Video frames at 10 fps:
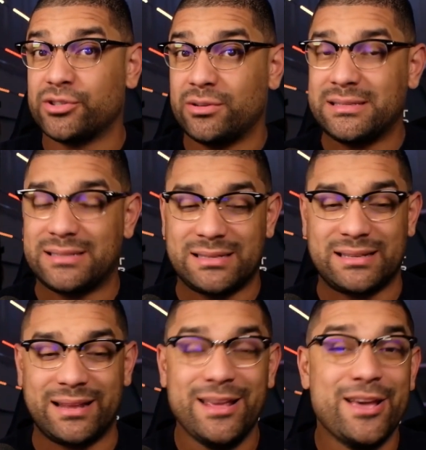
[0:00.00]

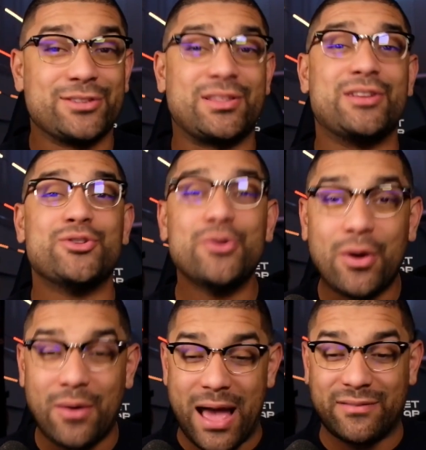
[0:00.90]
assistant, so that you
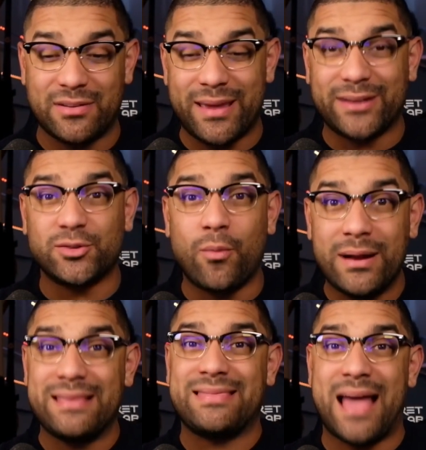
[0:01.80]
don't have to make
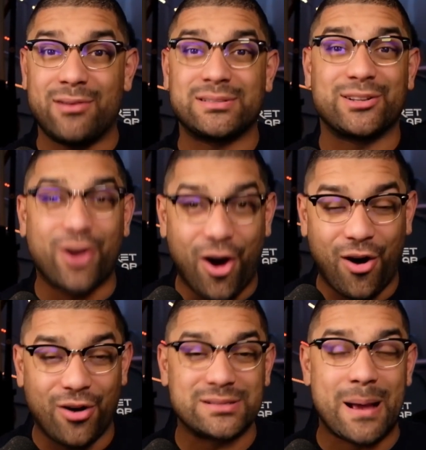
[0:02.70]
20,000
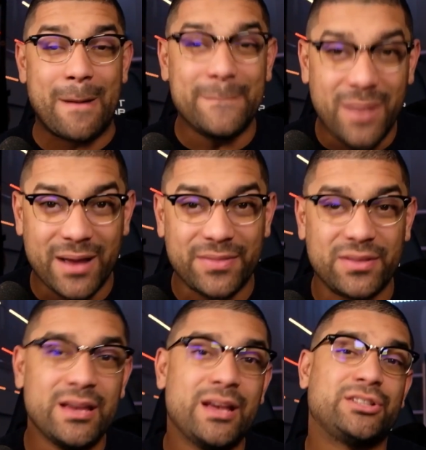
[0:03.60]
calls a month
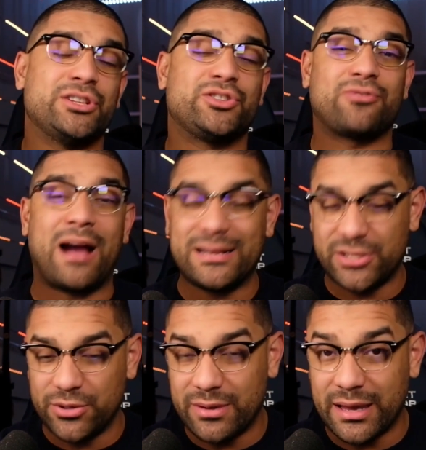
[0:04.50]
to try
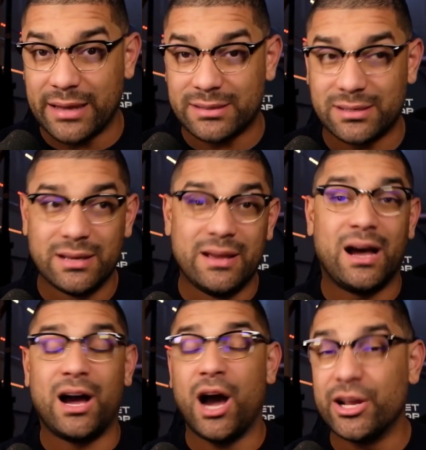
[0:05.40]
to get
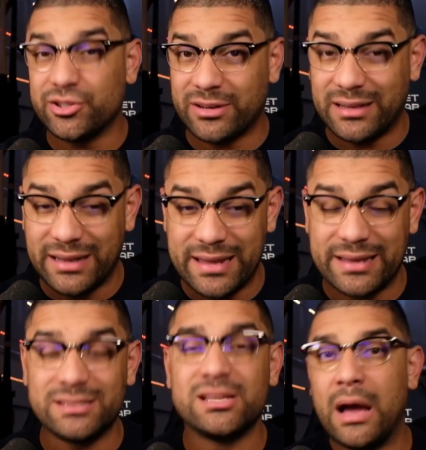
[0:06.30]
100
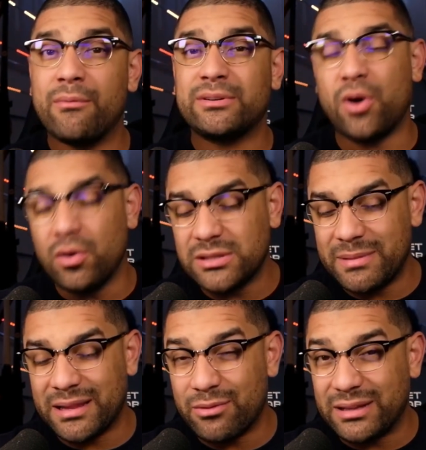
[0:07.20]
leads, which ultimately
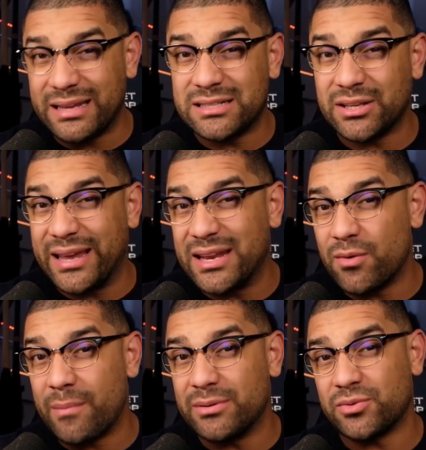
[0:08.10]
would lead to anywhere
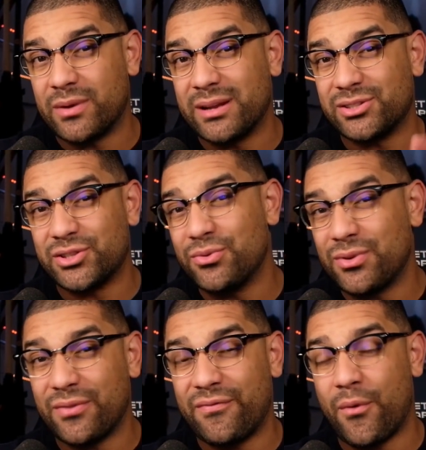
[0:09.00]
between 2 to
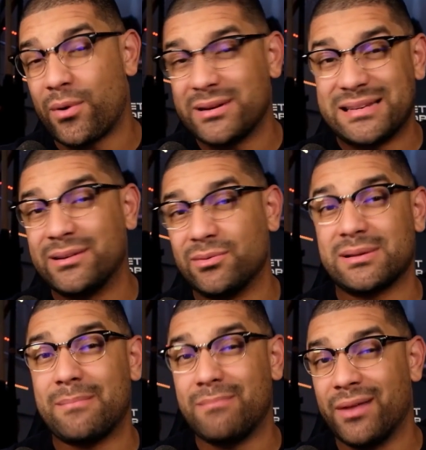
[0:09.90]
4 deals a
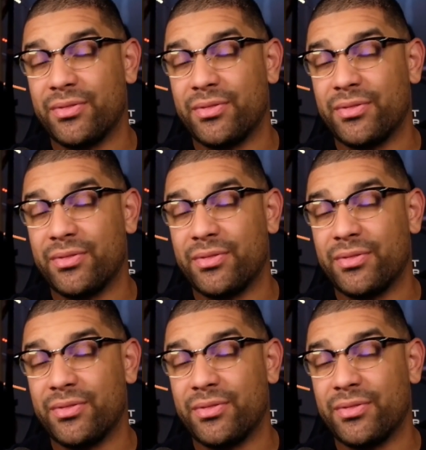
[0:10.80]
month.